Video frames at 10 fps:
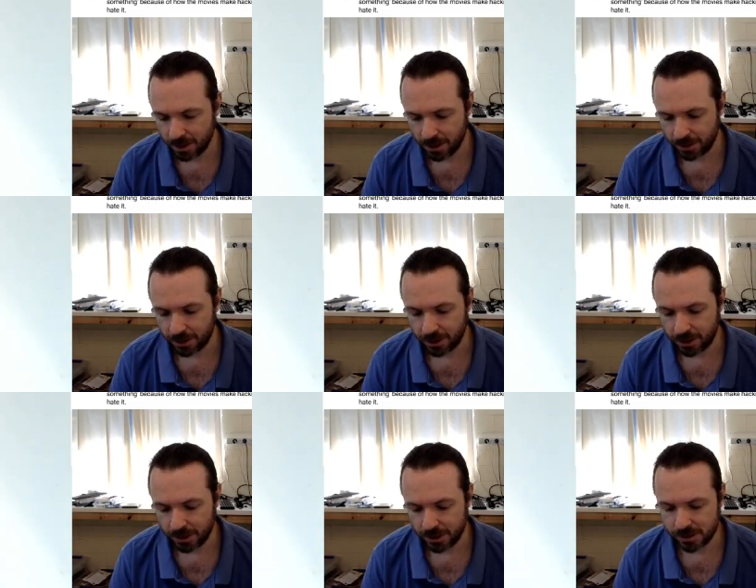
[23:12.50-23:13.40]

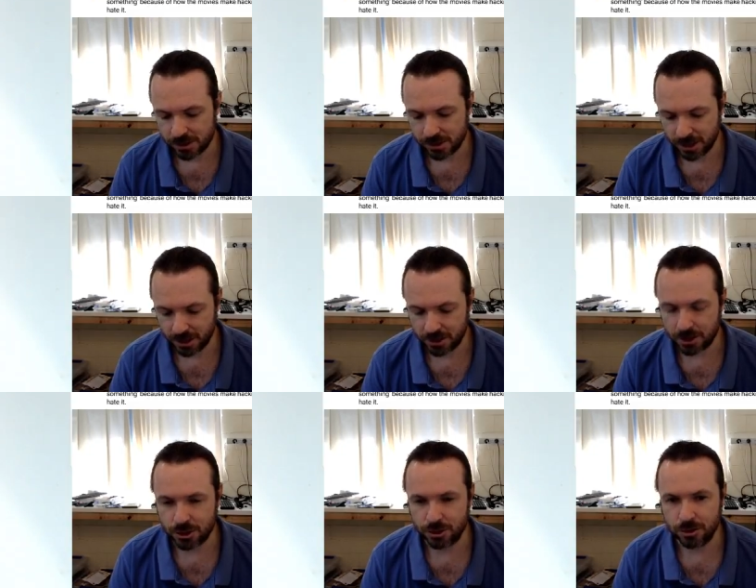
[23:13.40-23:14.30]
There is a second
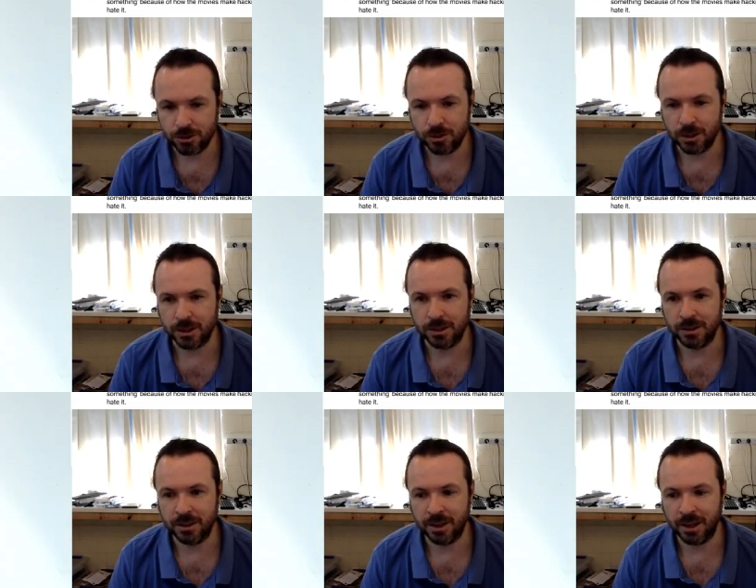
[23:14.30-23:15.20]
issue
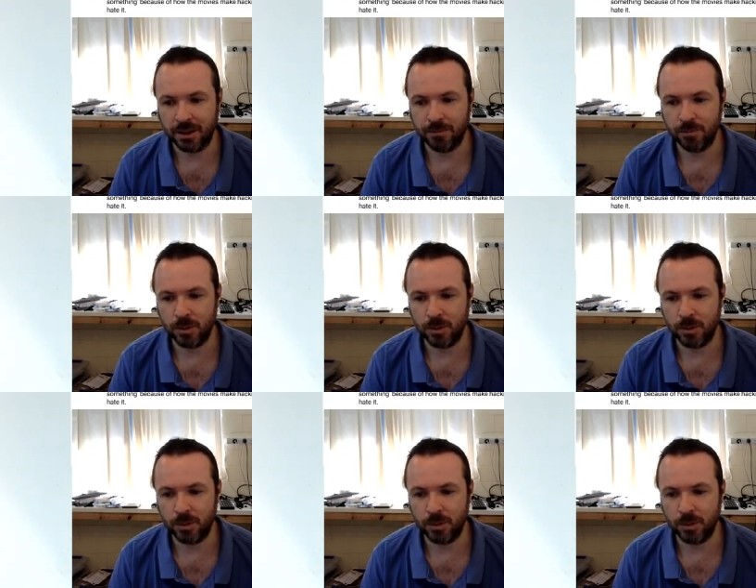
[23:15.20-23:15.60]
in that